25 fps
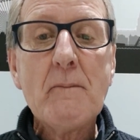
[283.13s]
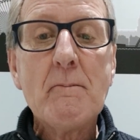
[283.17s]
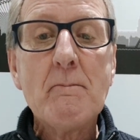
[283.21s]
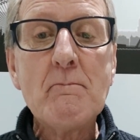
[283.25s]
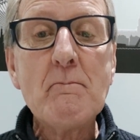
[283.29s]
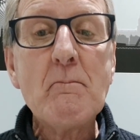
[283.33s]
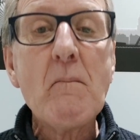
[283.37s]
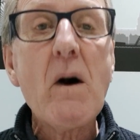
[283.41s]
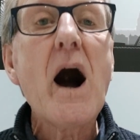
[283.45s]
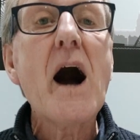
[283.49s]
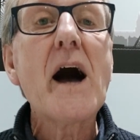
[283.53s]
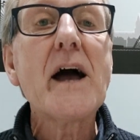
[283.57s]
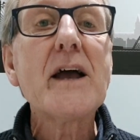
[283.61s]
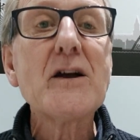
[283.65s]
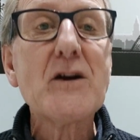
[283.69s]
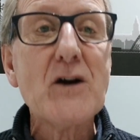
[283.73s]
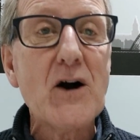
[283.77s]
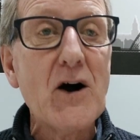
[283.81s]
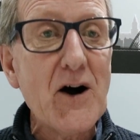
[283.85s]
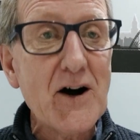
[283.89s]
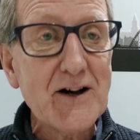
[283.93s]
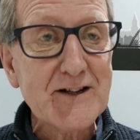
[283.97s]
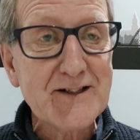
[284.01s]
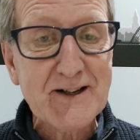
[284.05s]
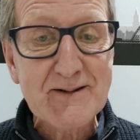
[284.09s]
My
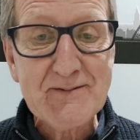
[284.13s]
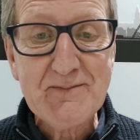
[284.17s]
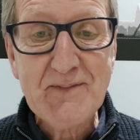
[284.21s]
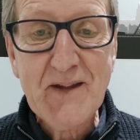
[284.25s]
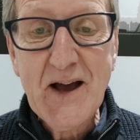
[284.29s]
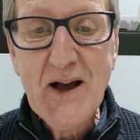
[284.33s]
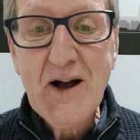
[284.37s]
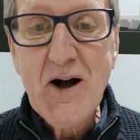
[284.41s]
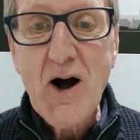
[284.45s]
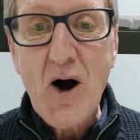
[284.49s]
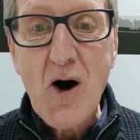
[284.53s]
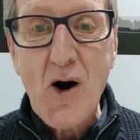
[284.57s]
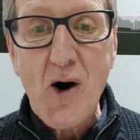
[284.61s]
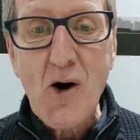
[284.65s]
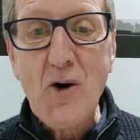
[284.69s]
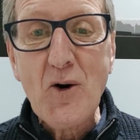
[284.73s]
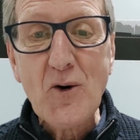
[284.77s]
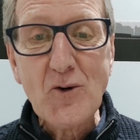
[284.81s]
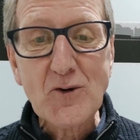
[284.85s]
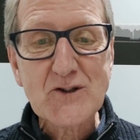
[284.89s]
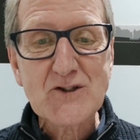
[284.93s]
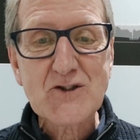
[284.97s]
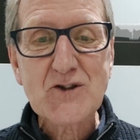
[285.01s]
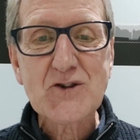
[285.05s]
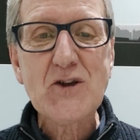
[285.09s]
God
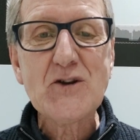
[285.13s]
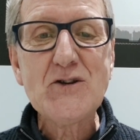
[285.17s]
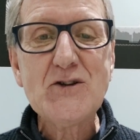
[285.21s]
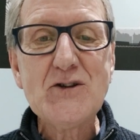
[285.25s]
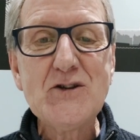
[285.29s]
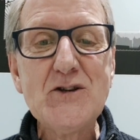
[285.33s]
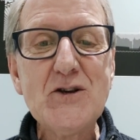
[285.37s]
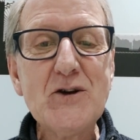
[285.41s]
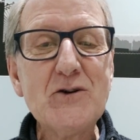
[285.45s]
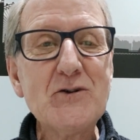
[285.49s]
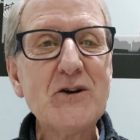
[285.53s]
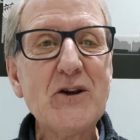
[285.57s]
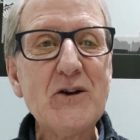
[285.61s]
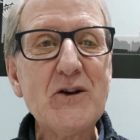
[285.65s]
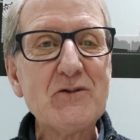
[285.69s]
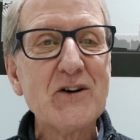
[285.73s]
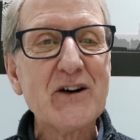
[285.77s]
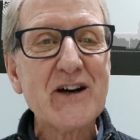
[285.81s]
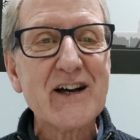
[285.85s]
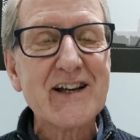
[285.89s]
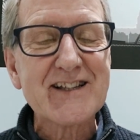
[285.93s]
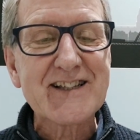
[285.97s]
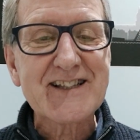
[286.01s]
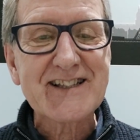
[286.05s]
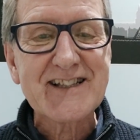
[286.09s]
holds the
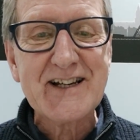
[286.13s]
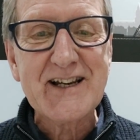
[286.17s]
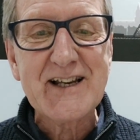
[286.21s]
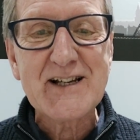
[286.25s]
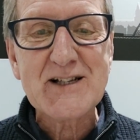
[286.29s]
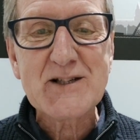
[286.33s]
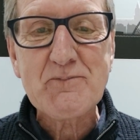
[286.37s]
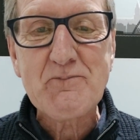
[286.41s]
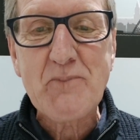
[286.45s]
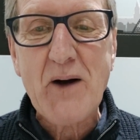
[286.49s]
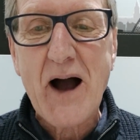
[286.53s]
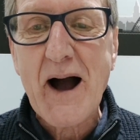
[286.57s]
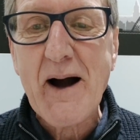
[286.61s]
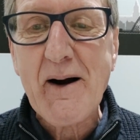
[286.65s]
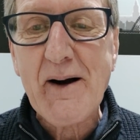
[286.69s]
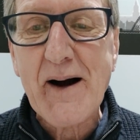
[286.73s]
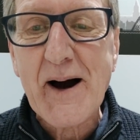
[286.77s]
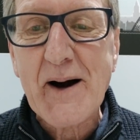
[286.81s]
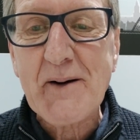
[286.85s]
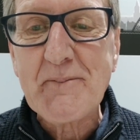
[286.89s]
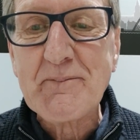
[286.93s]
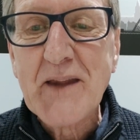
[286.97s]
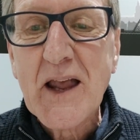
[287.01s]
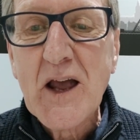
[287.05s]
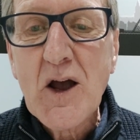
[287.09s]
universe in his
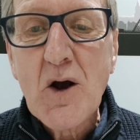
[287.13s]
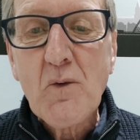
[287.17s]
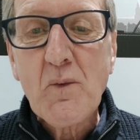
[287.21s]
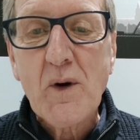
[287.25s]
power.